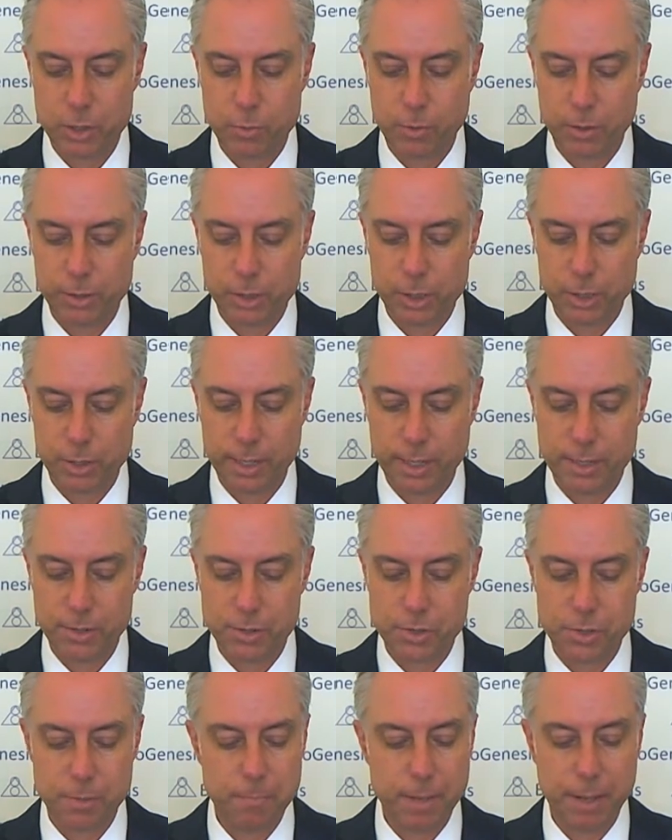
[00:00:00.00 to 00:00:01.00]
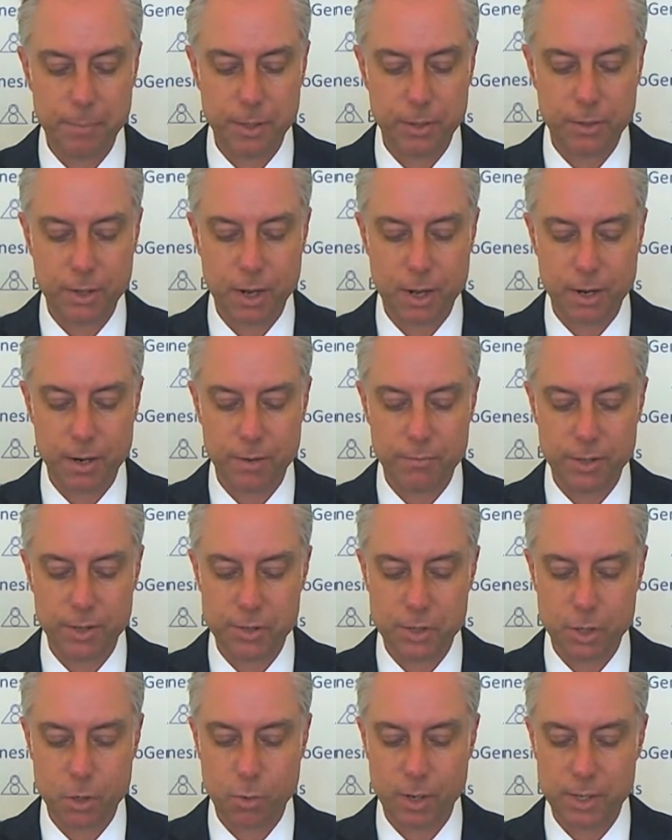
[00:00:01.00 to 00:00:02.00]
journeys may be thought of as
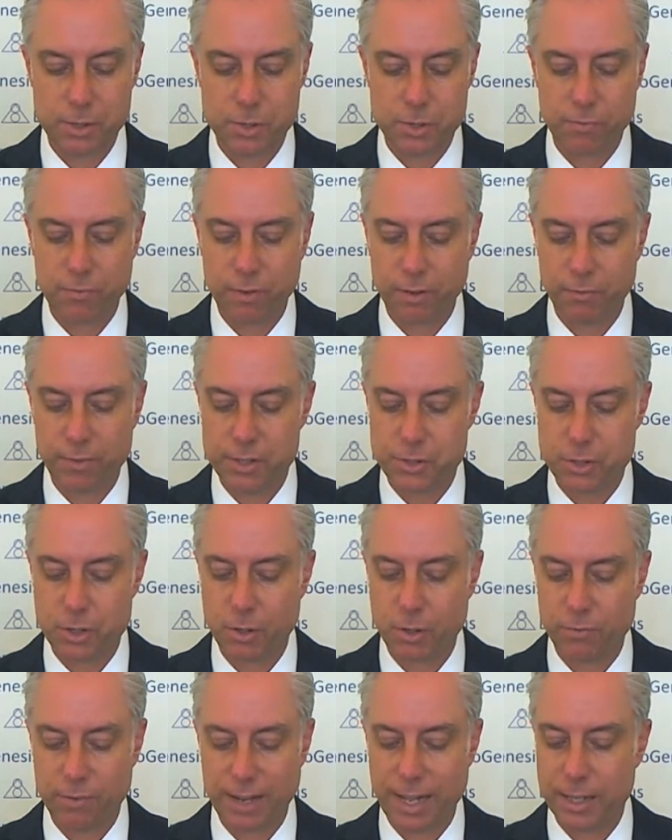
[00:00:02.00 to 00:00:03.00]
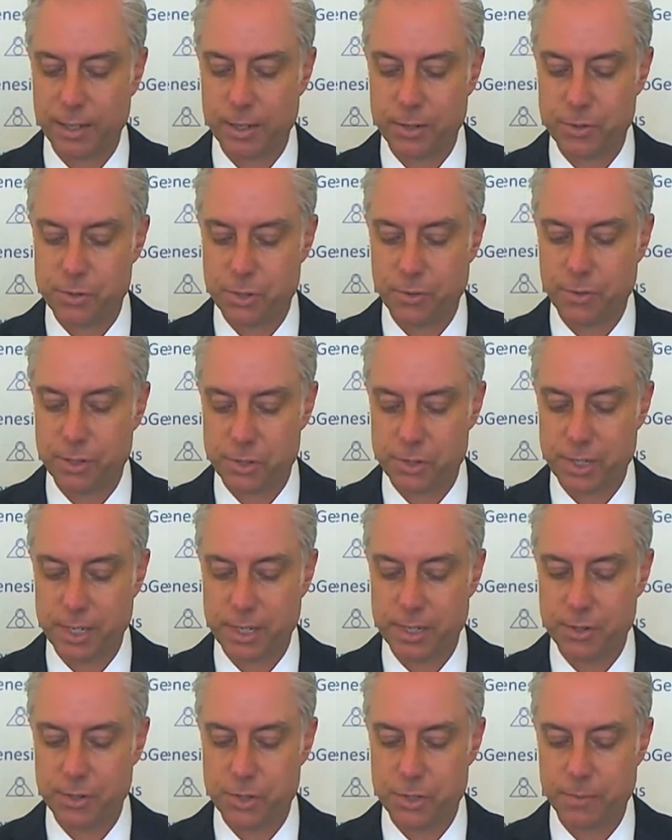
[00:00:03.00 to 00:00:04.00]
a quest for physical values of the
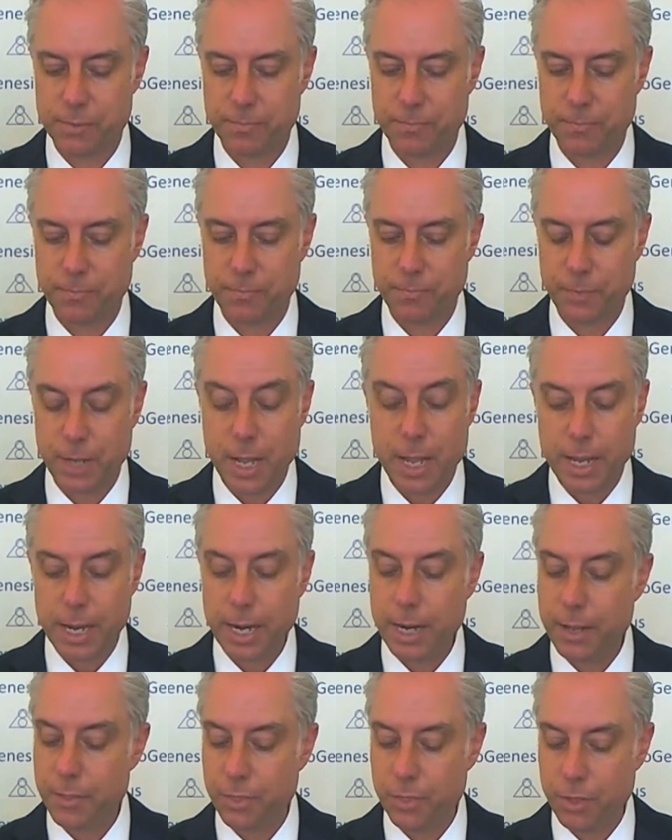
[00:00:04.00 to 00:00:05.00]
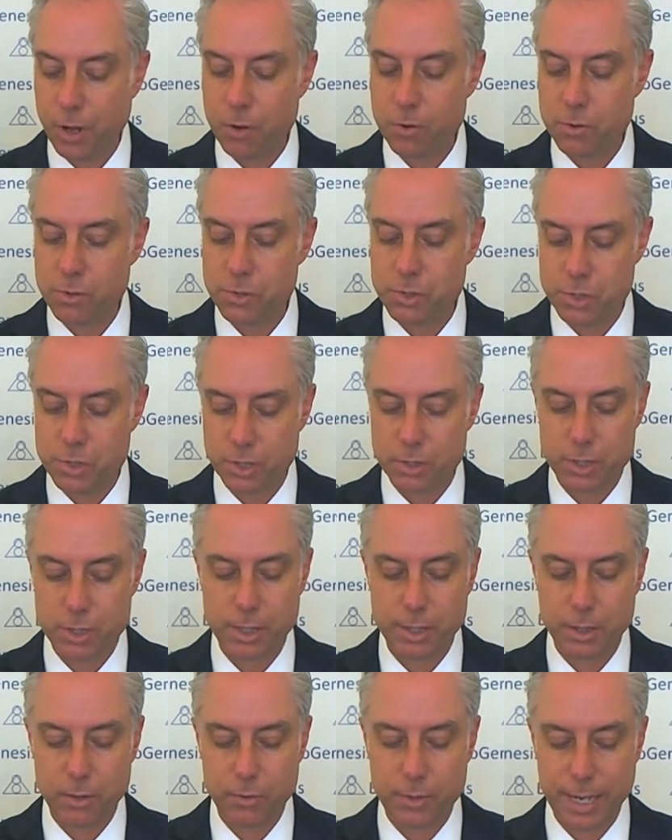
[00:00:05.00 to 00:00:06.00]
seeds. In those
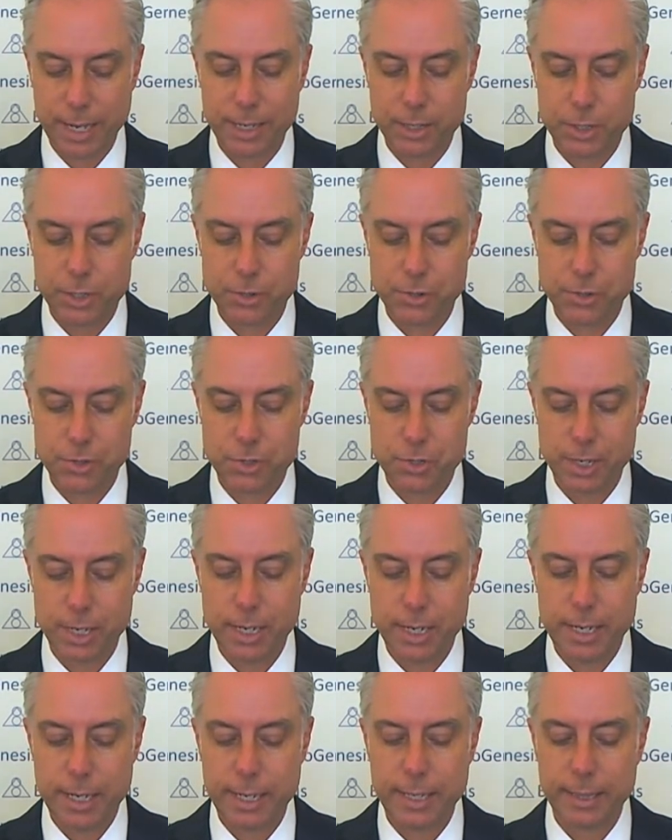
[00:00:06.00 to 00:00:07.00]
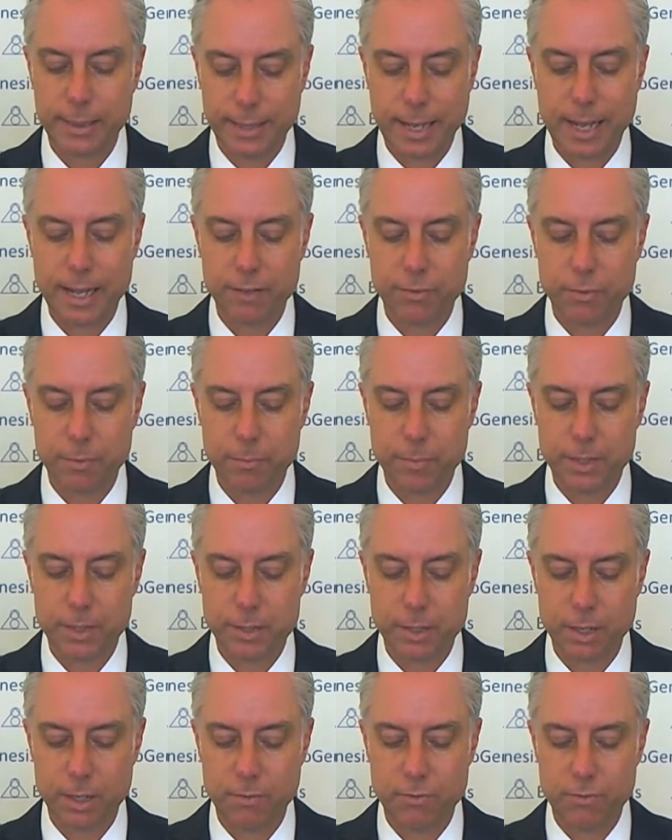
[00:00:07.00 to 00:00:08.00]
certain locations, enlivenment
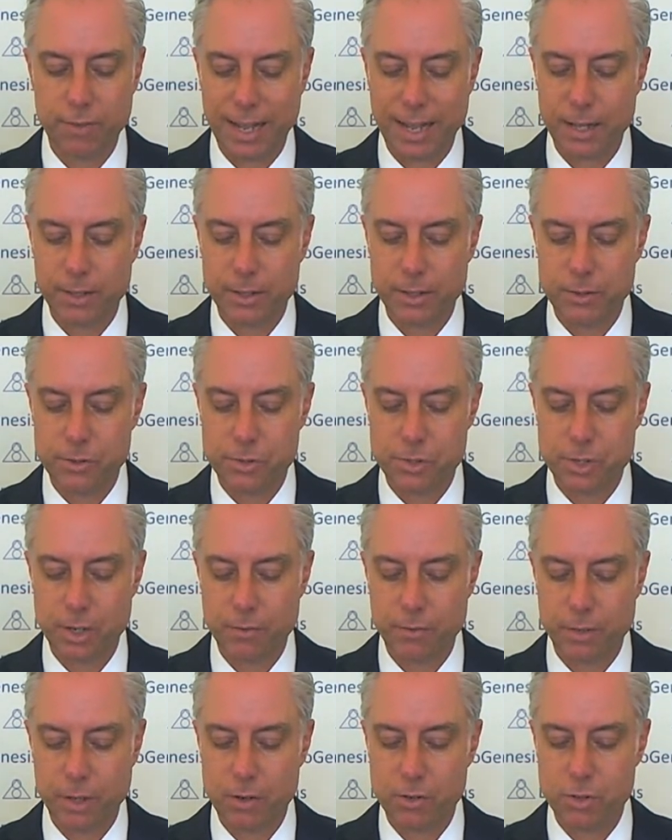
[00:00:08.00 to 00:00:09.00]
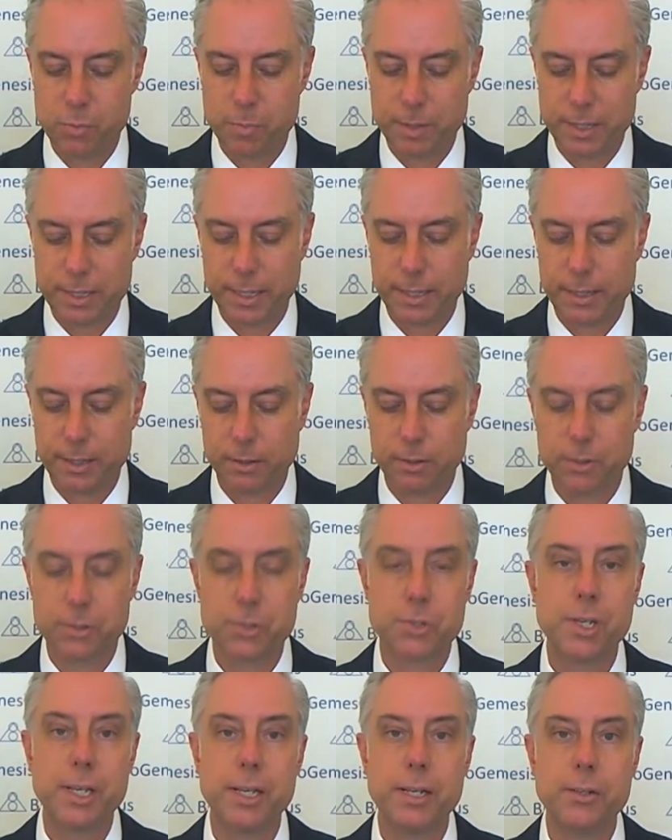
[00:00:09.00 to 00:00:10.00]
of values of those particular
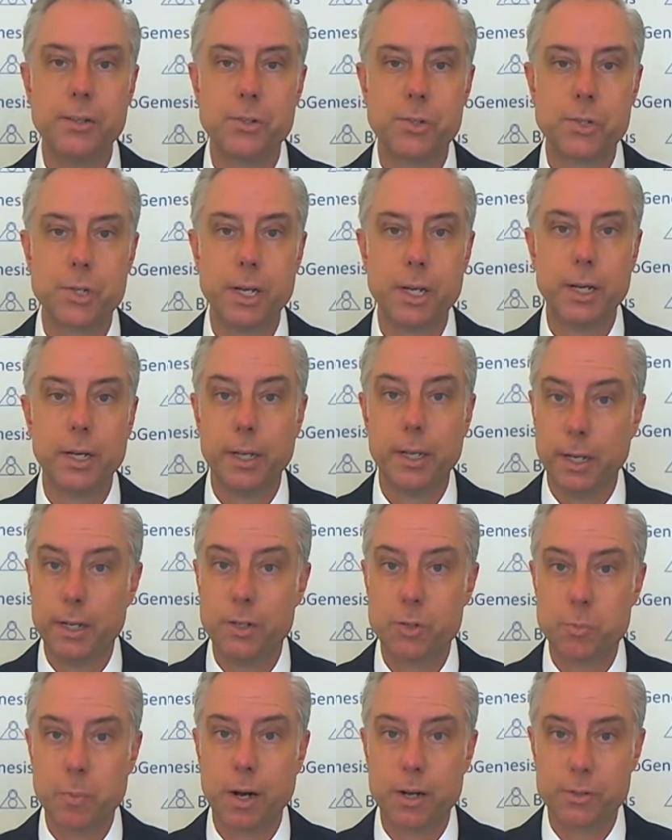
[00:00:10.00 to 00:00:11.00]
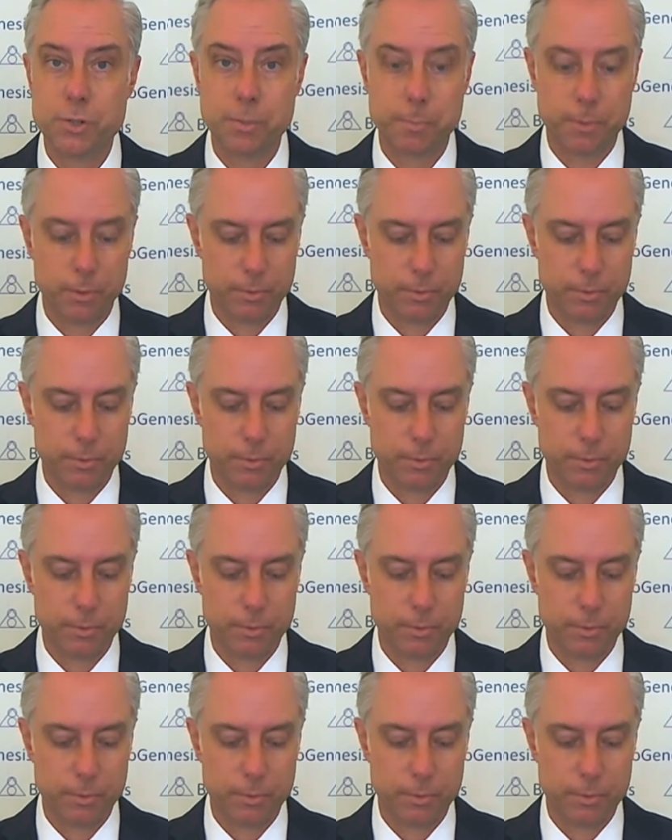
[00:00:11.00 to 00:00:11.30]
seeds is possible.